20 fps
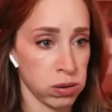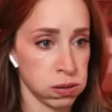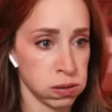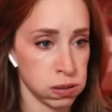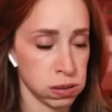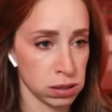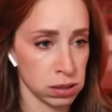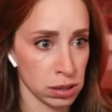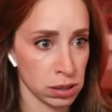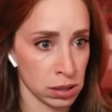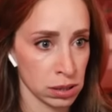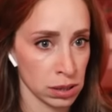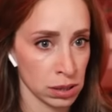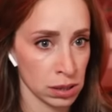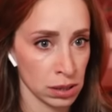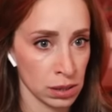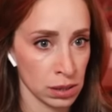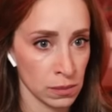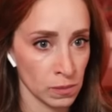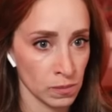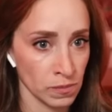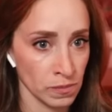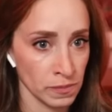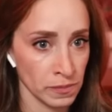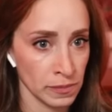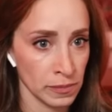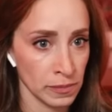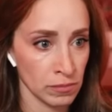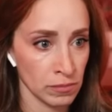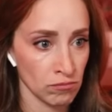No. The shots were
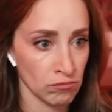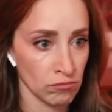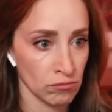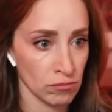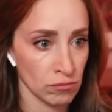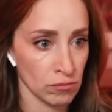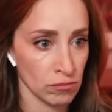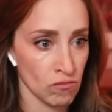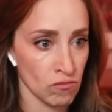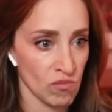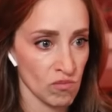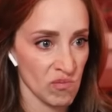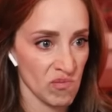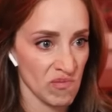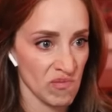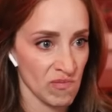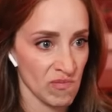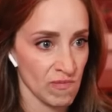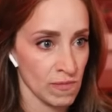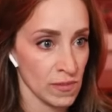taken before forensics.